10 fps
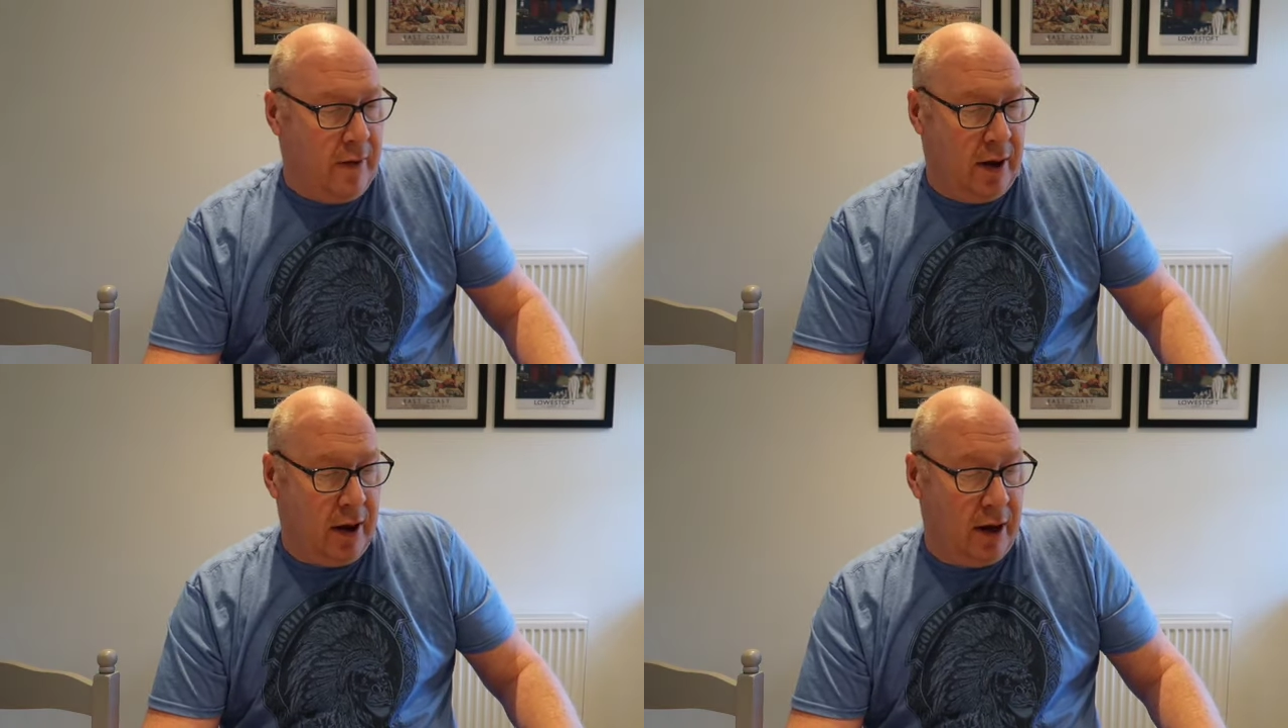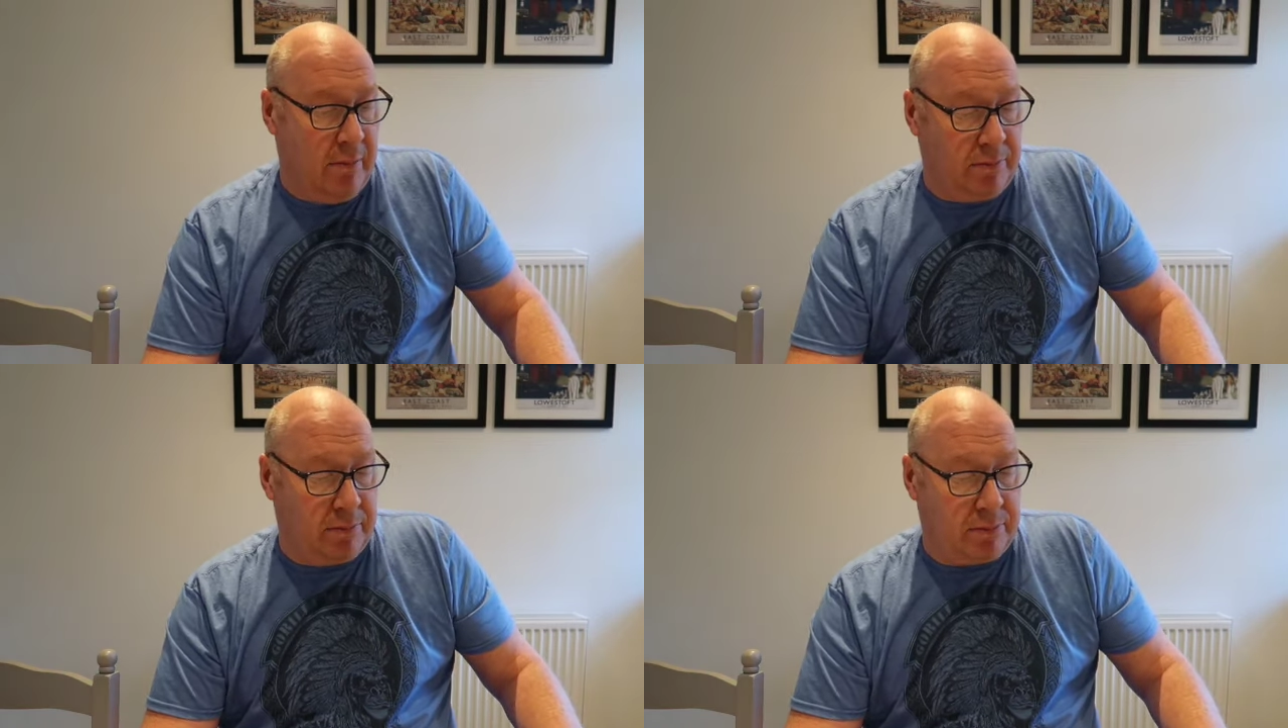
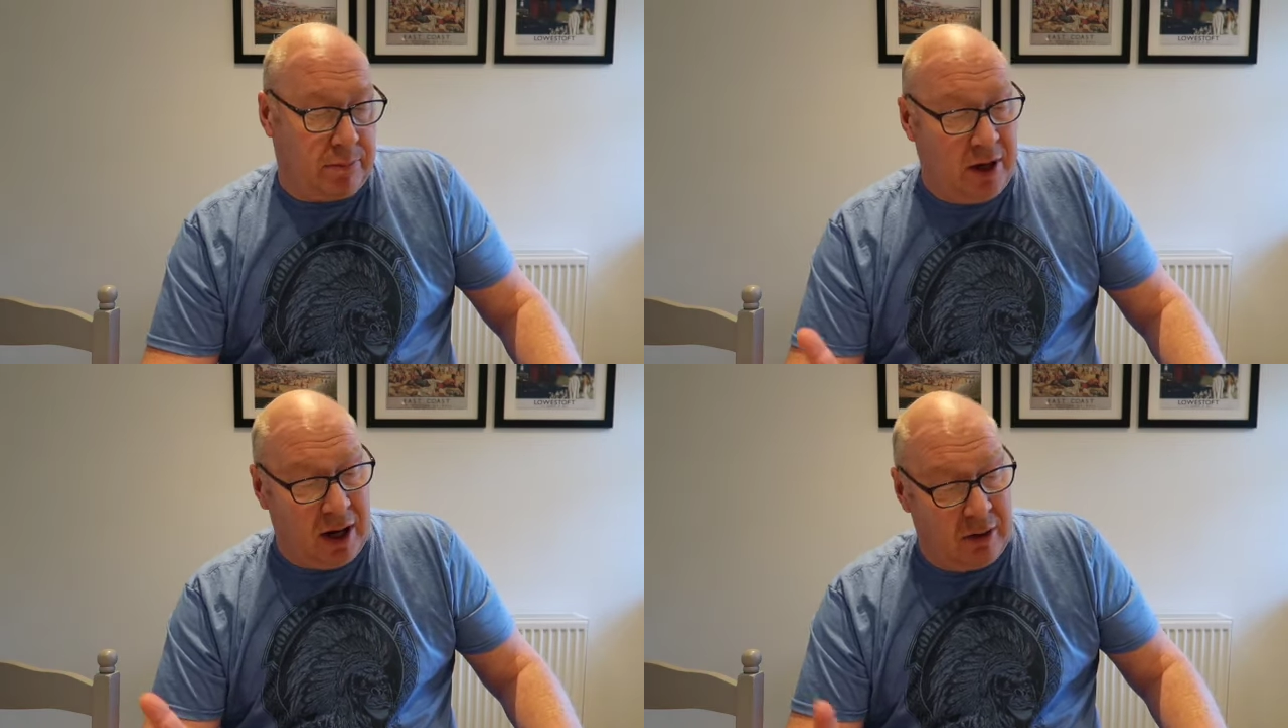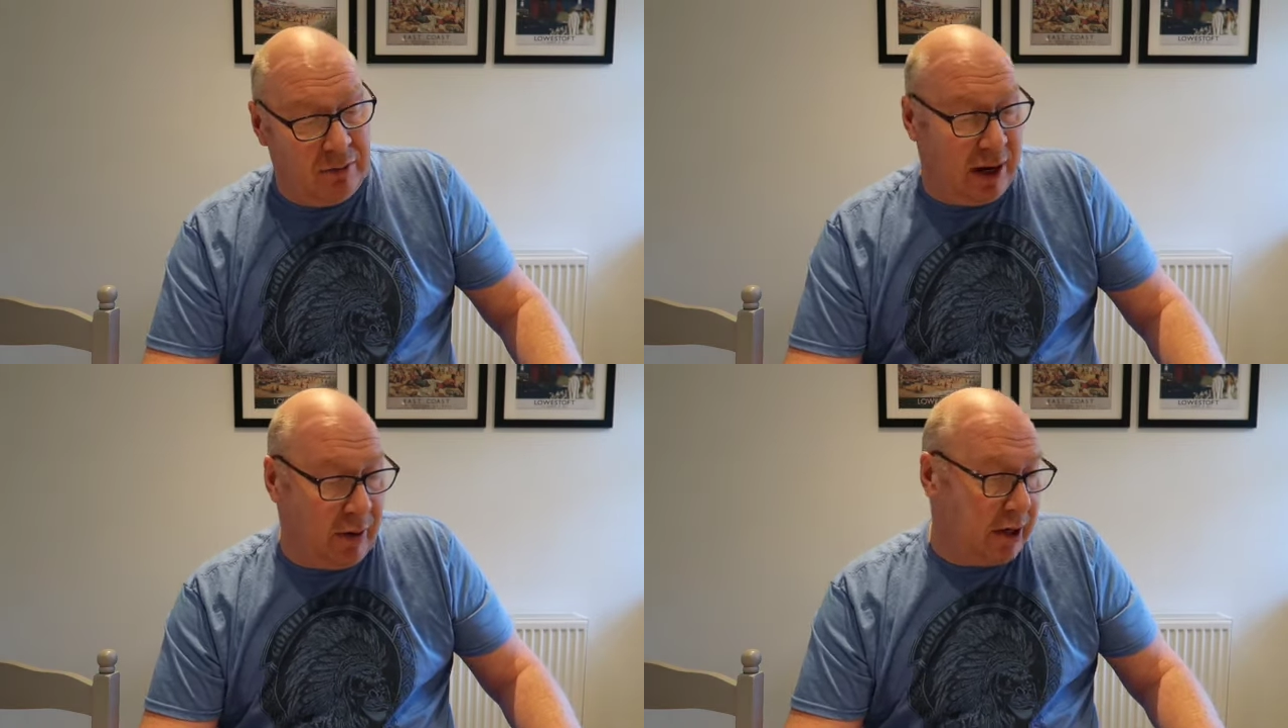Um, you know
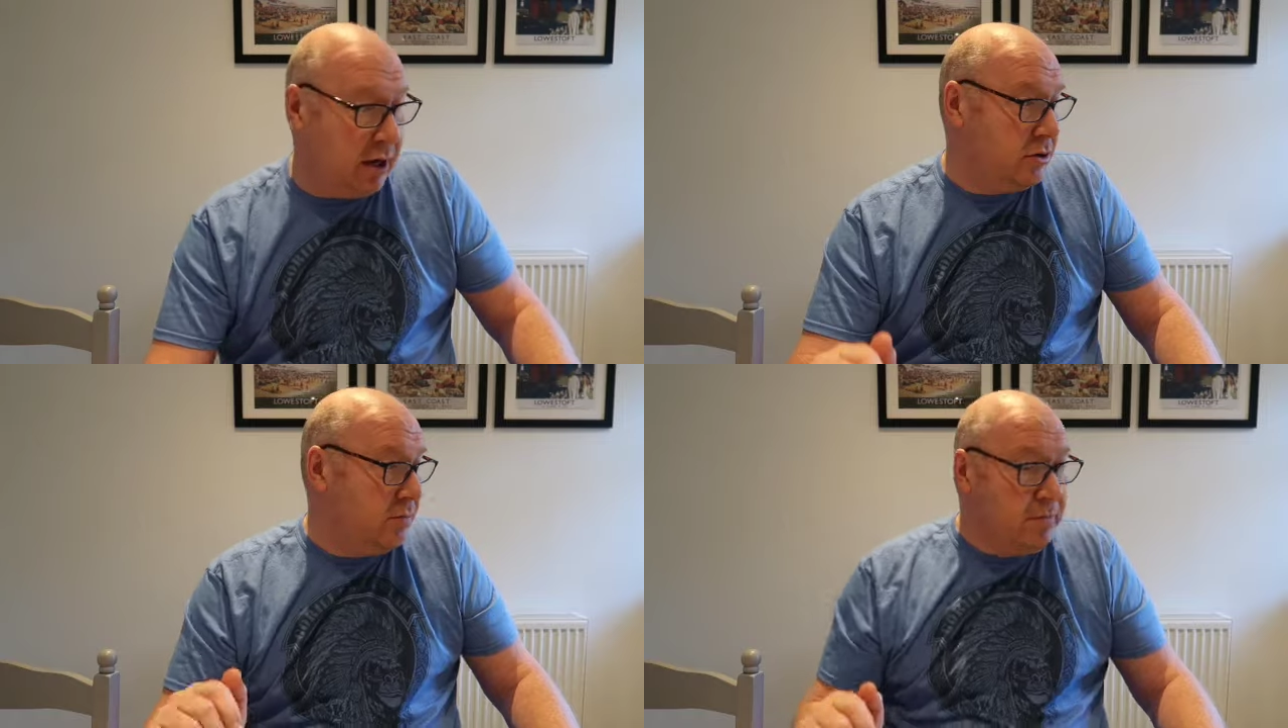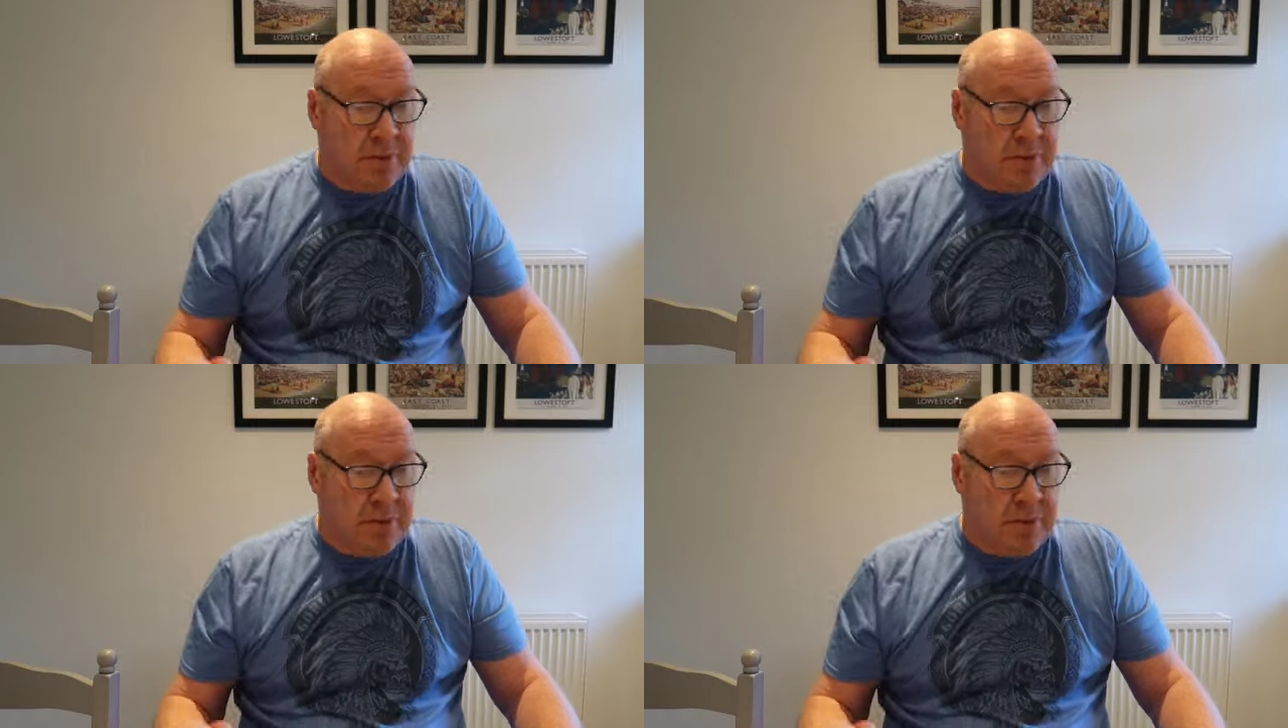how it goes.